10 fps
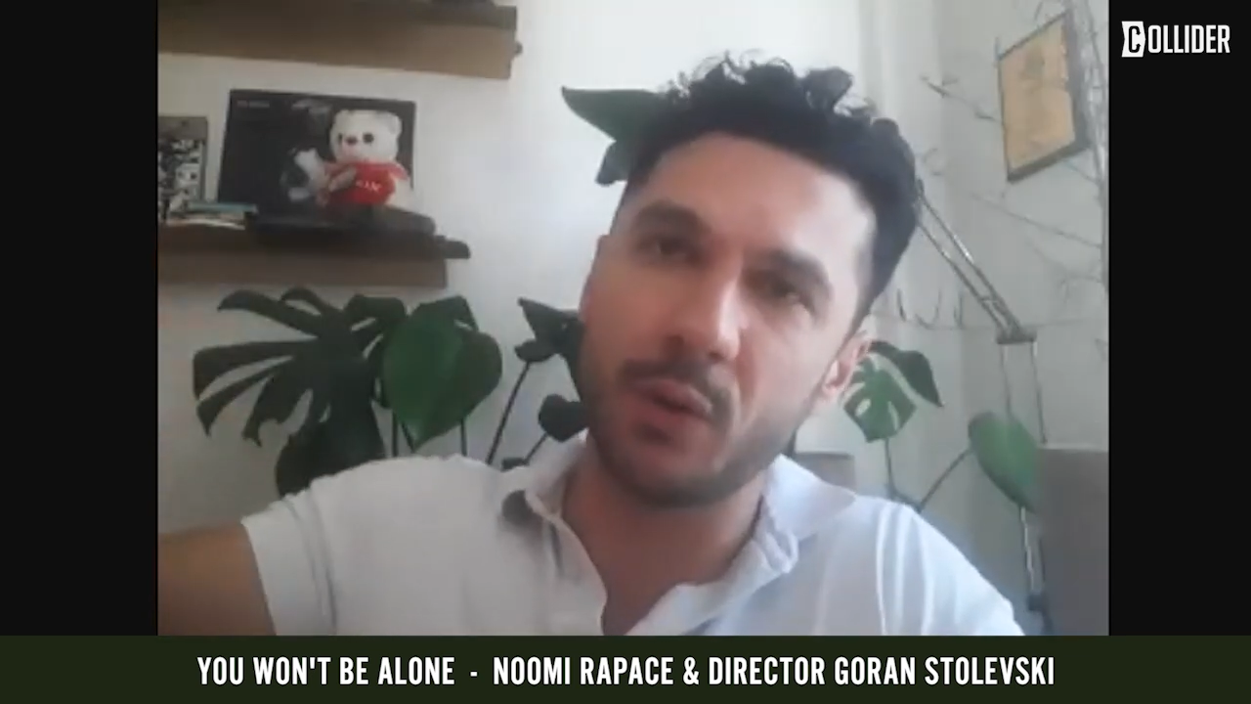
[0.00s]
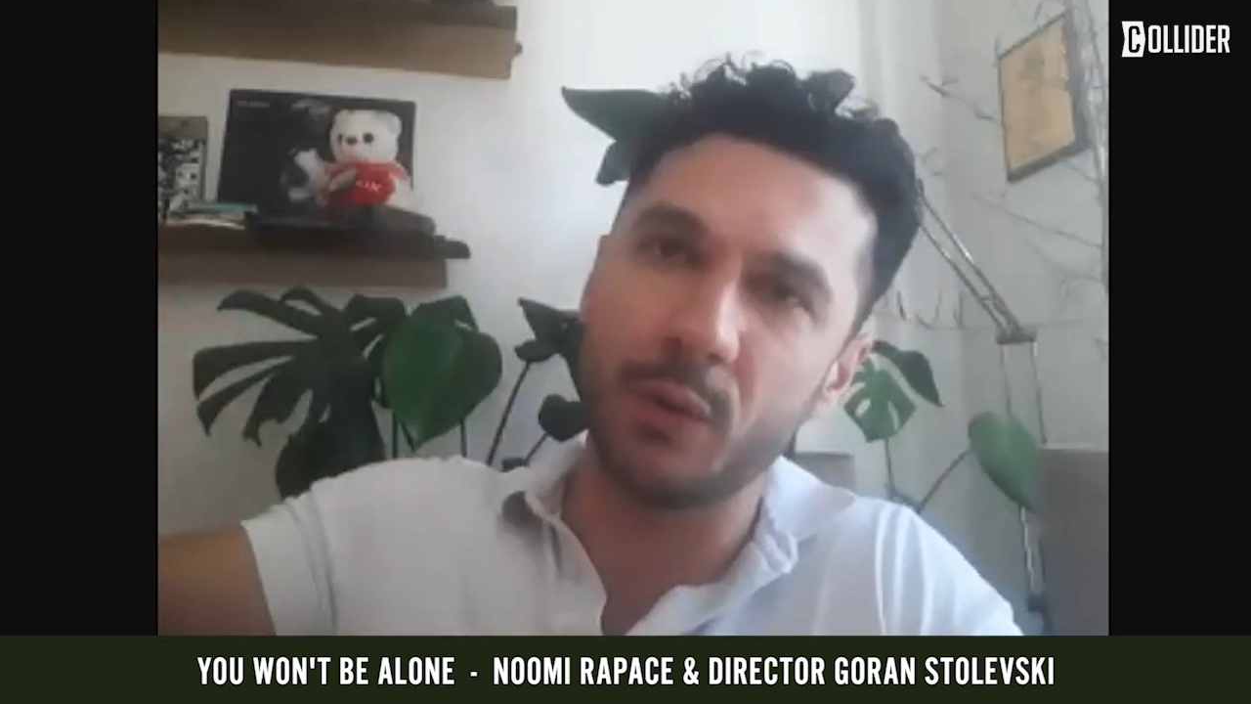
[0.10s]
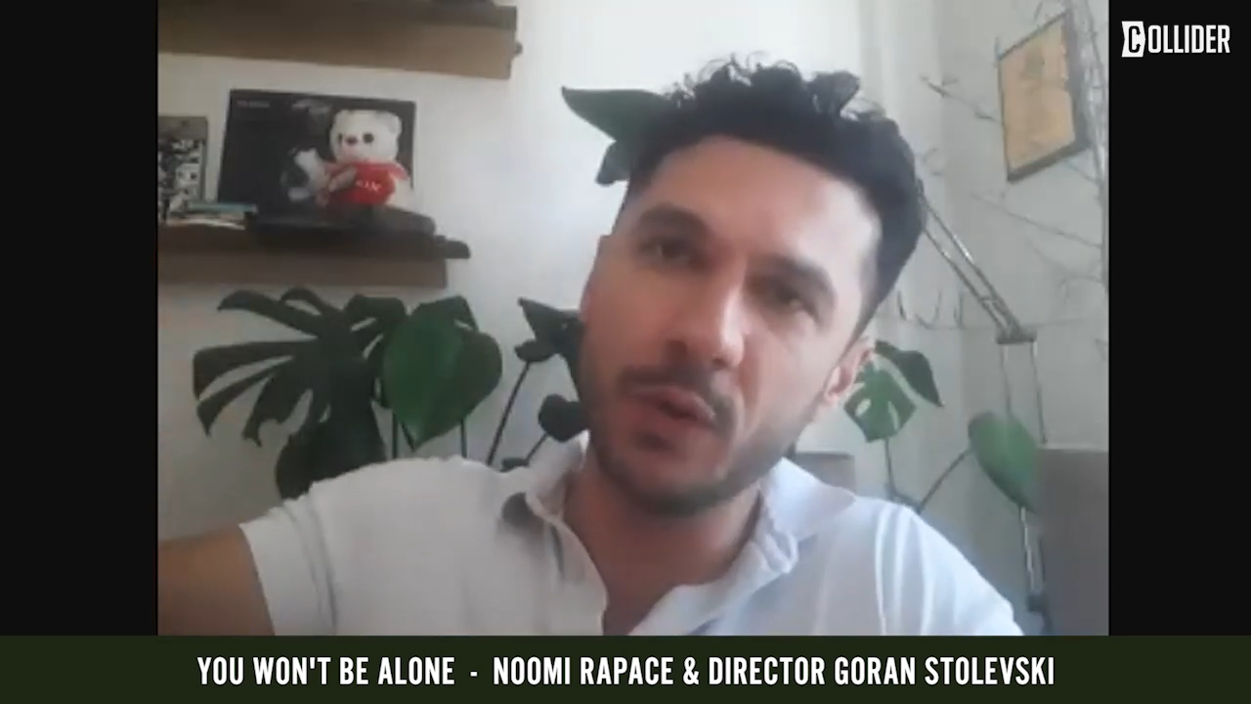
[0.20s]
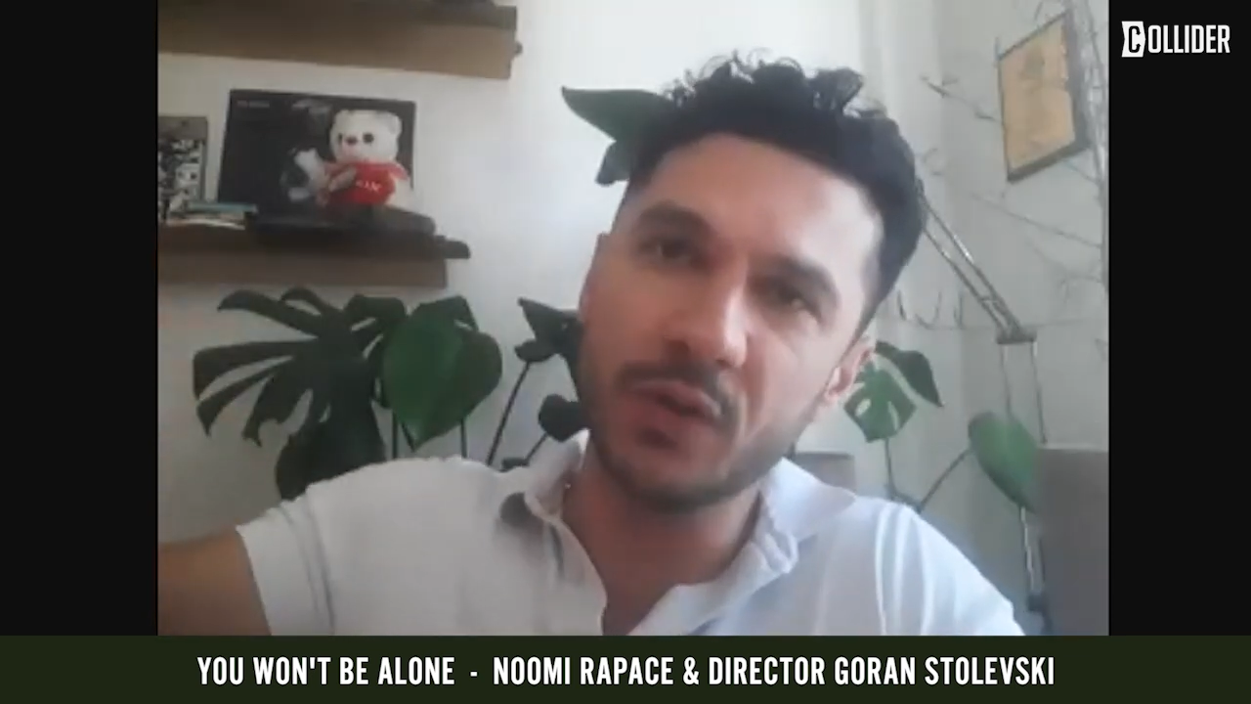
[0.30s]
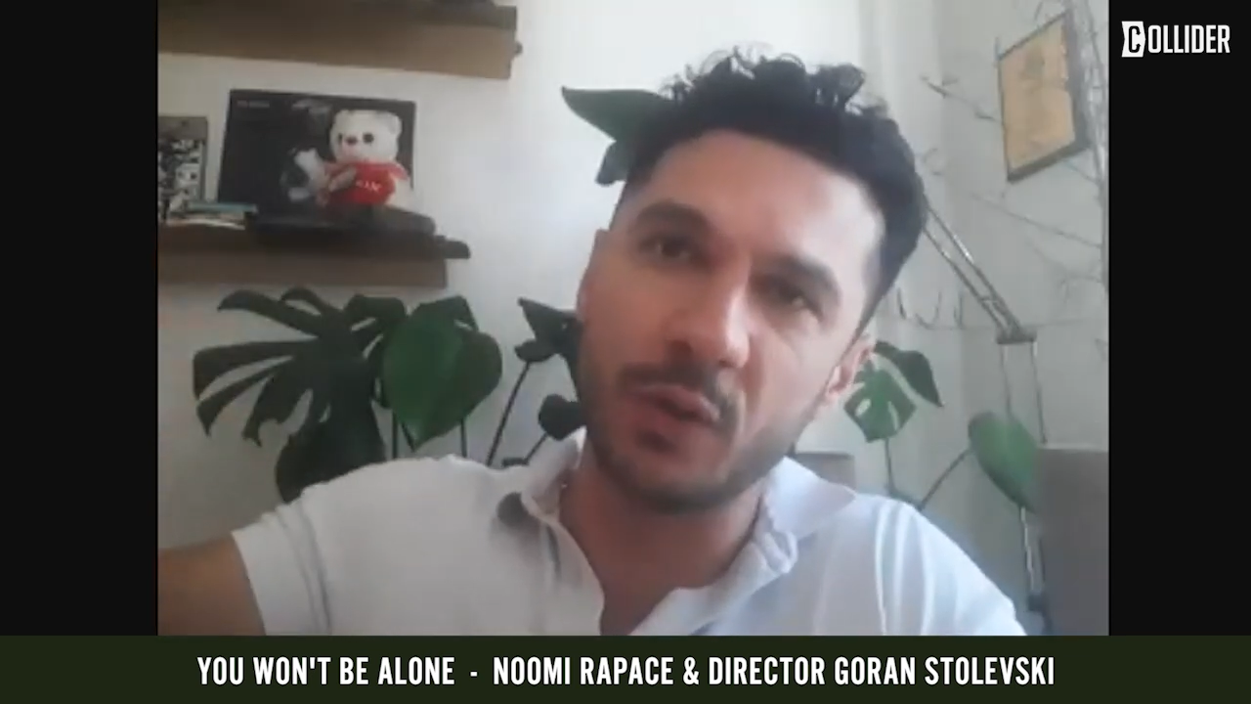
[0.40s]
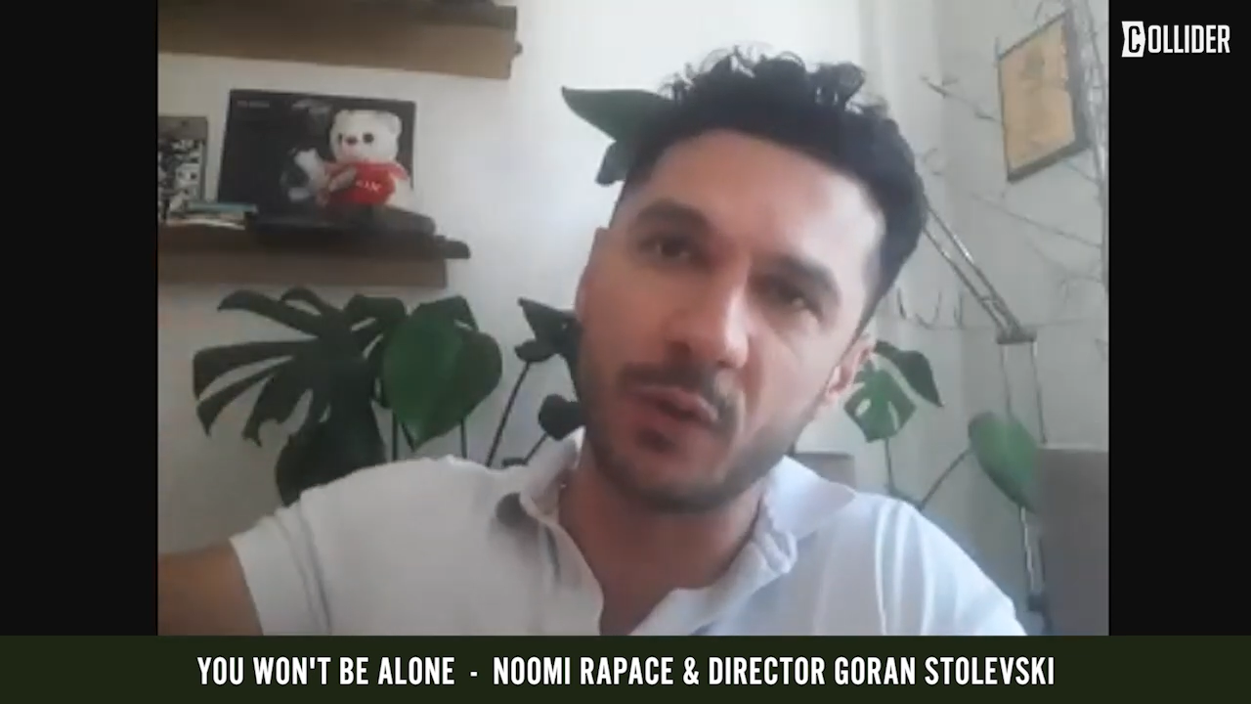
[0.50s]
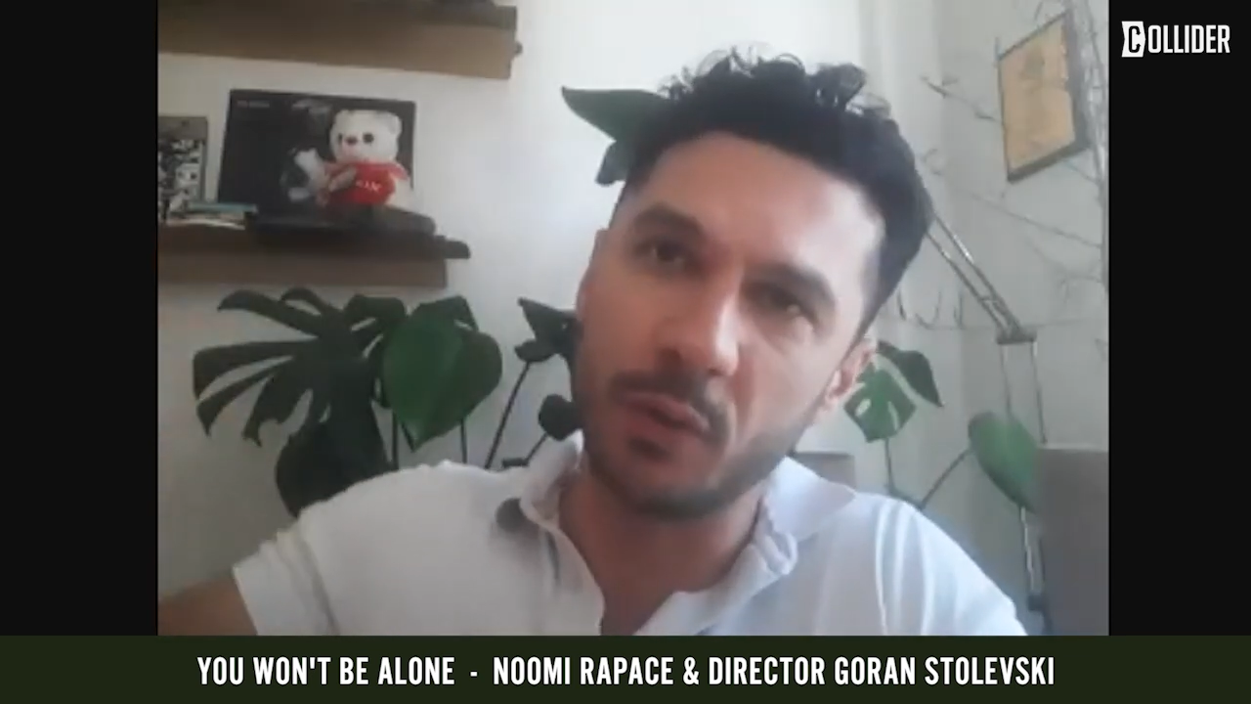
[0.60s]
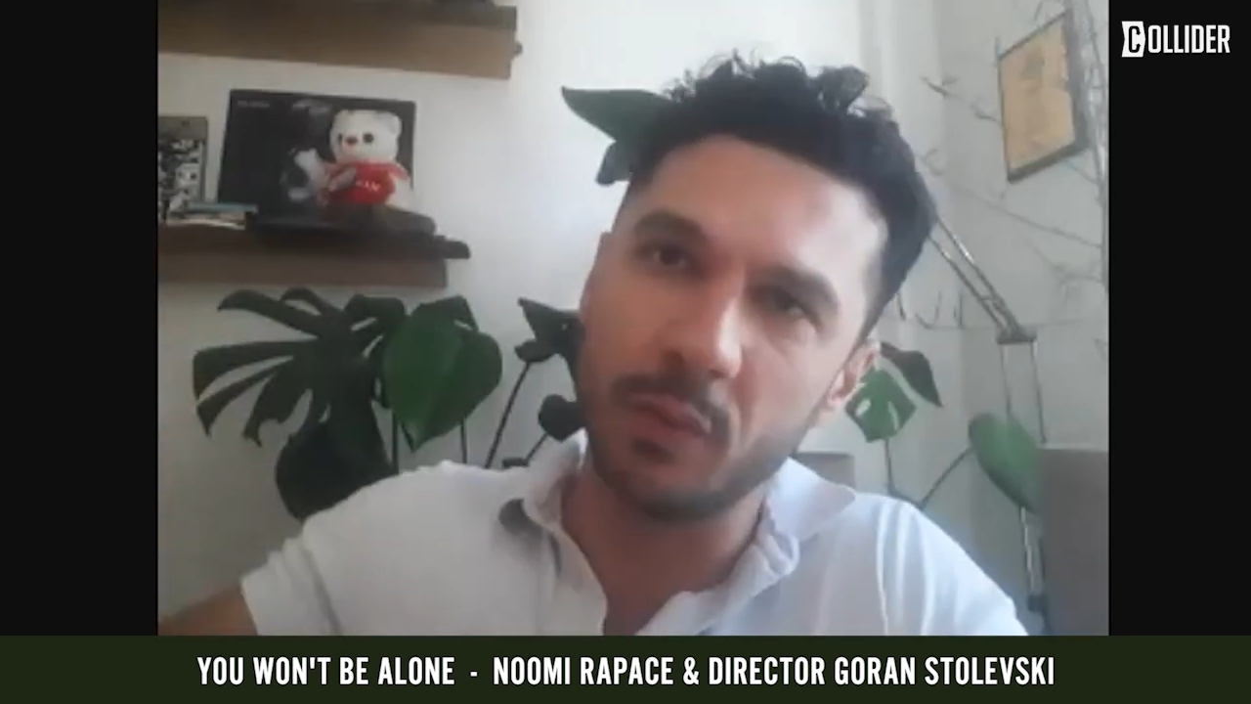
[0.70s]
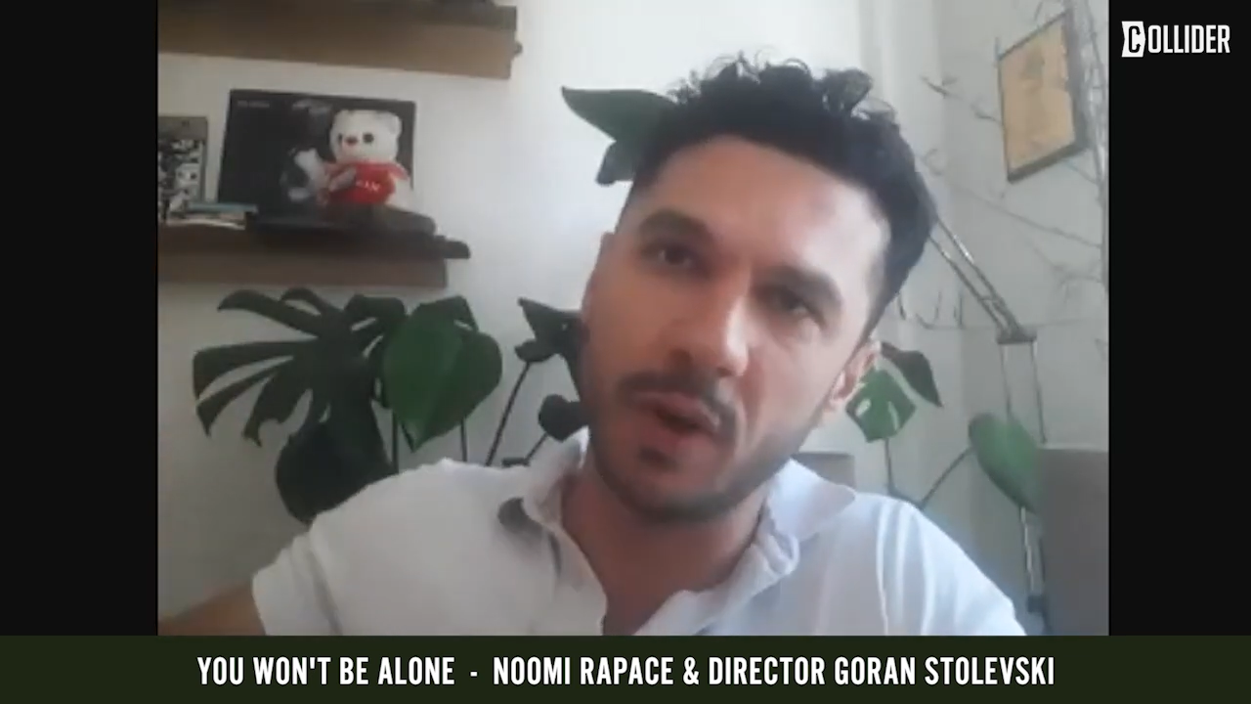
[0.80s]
the voiceover